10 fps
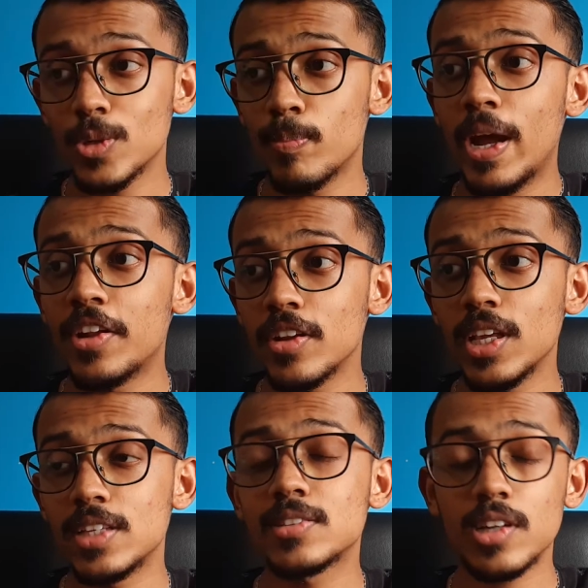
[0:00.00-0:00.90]

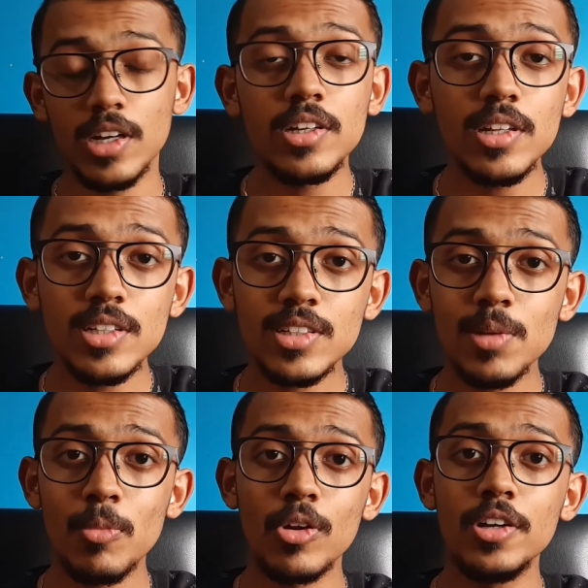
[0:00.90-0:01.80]
battery is continuously
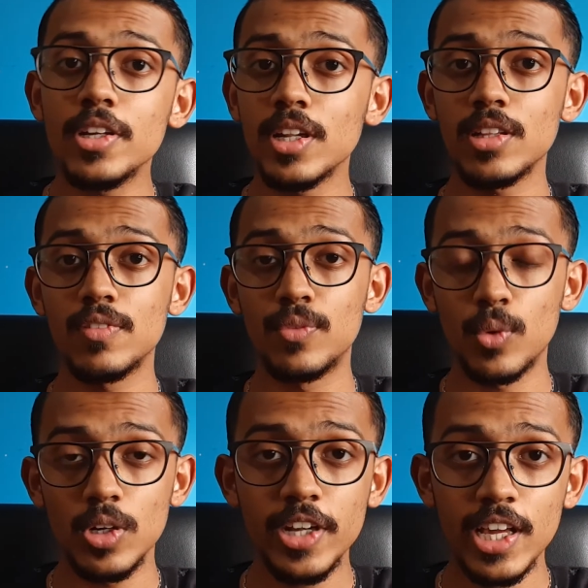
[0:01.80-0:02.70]
monitoring the
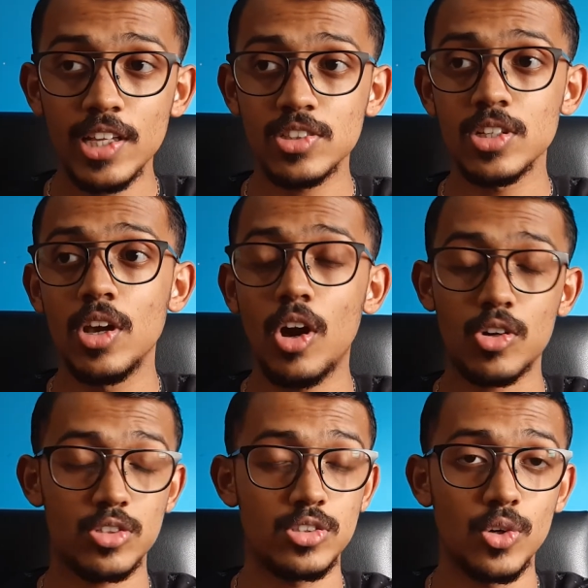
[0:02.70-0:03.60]
voltage
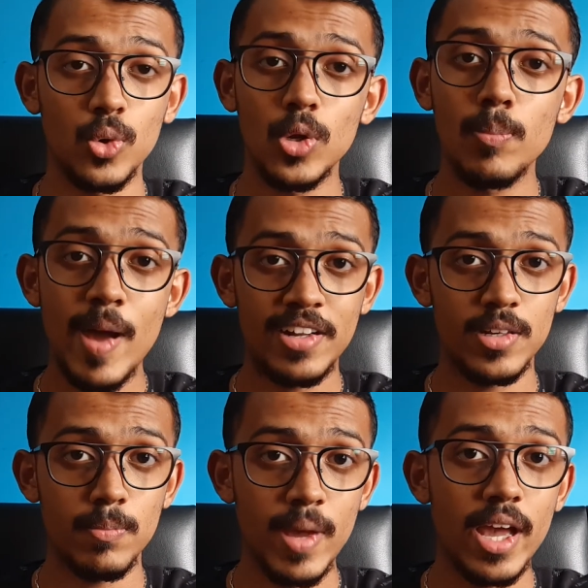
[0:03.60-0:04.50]
across the whole
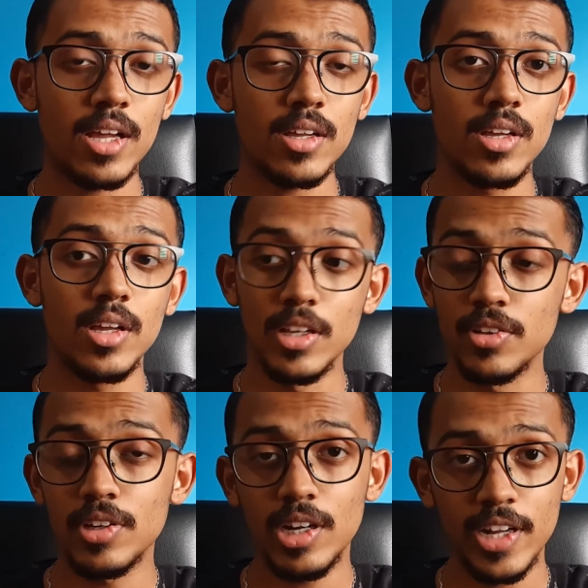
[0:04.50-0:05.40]
battery pack in
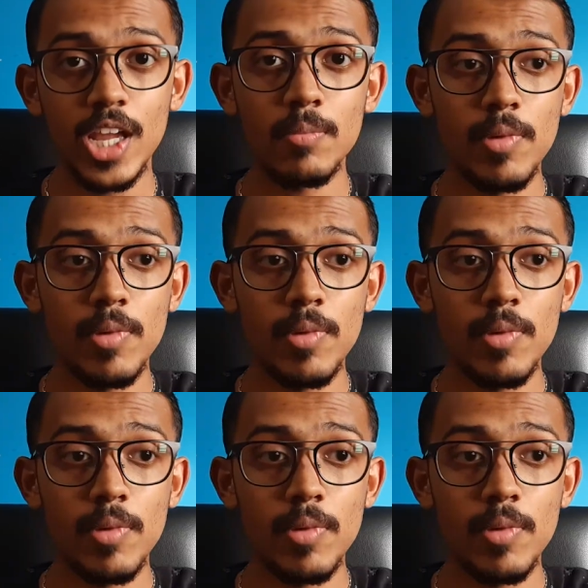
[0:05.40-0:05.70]
real time.